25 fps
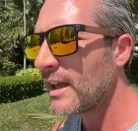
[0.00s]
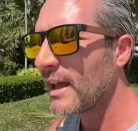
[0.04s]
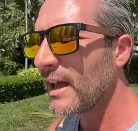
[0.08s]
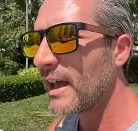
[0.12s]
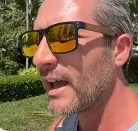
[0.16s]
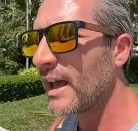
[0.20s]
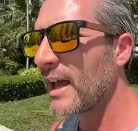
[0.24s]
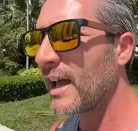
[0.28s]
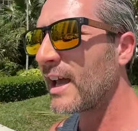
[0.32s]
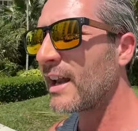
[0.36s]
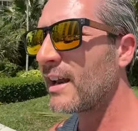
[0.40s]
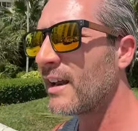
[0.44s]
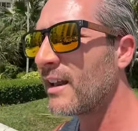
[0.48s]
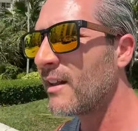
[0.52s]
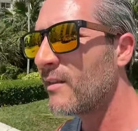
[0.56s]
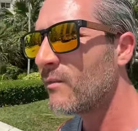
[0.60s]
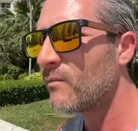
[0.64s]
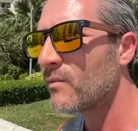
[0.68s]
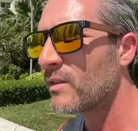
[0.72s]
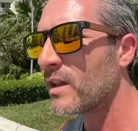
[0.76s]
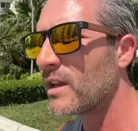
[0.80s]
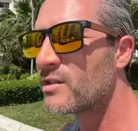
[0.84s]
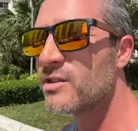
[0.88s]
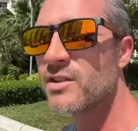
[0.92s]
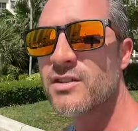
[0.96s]
and
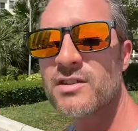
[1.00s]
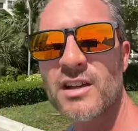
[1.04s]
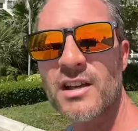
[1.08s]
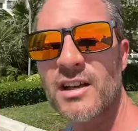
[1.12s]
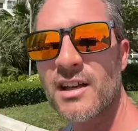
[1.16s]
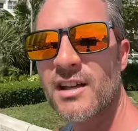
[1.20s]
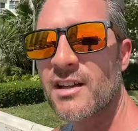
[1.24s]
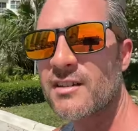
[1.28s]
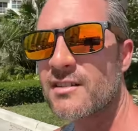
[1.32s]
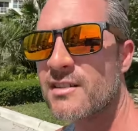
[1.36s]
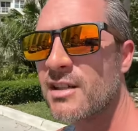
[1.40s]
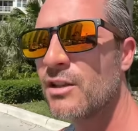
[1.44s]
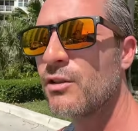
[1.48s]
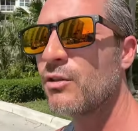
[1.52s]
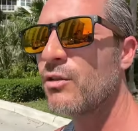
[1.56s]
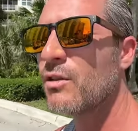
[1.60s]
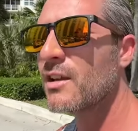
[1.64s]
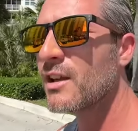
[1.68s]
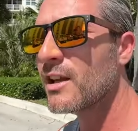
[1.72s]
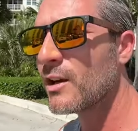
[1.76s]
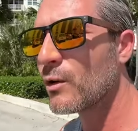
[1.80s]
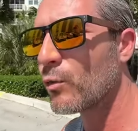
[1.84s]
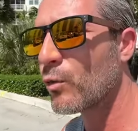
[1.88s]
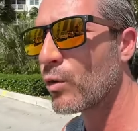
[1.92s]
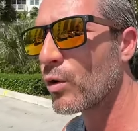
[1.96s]
it's just going to continue to
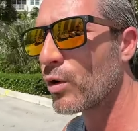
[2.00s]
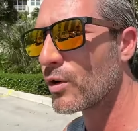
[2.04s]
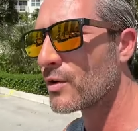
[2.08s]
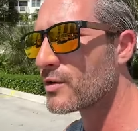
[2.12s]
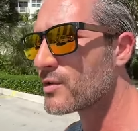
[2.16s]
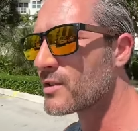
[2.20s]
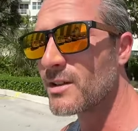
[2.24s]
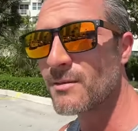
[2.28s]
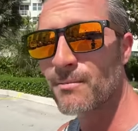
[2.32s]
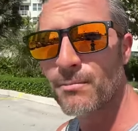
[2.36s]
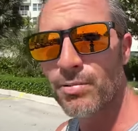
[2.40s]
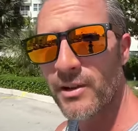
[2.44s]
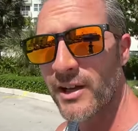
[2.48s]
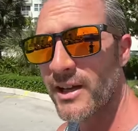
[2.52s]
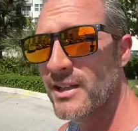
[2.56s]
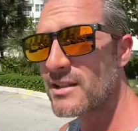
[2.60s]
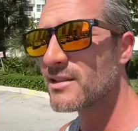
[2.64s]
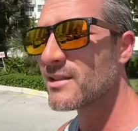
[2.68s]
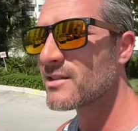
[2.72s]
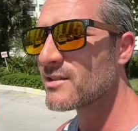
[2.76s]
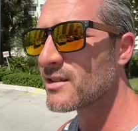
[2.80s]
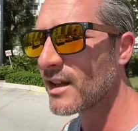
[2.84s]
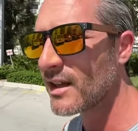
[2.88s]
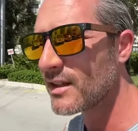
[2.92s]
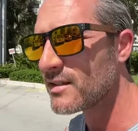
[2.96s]
get worse in
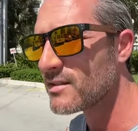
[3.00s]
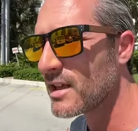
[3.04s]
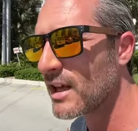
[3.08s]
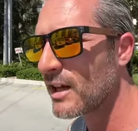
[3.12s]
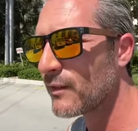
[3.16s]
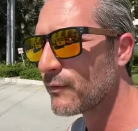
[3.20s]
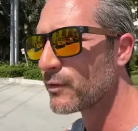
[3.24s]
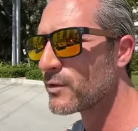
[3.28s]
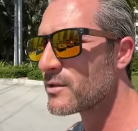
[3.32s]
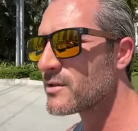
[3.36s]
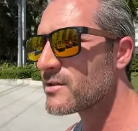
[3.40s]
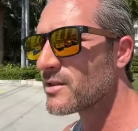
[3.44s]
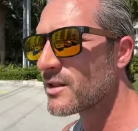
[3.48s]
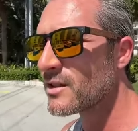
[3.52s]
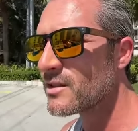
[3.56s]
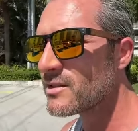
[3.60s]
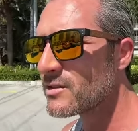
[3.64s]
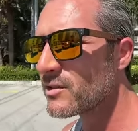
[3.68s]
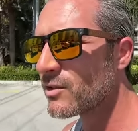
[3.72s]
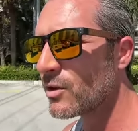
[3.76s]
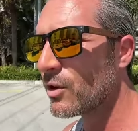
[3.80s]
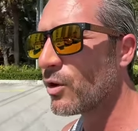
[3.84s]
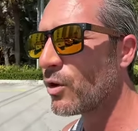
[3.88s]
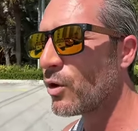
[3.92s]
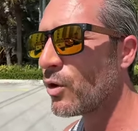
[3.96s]
places like San
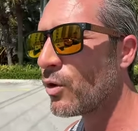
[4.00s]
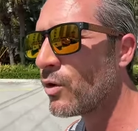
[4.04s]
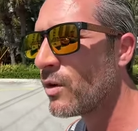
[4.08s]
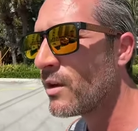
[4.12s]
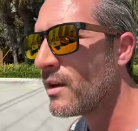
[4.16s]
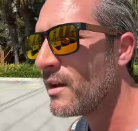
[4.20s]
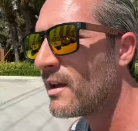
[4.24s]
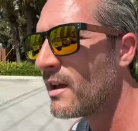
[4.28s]
Francisco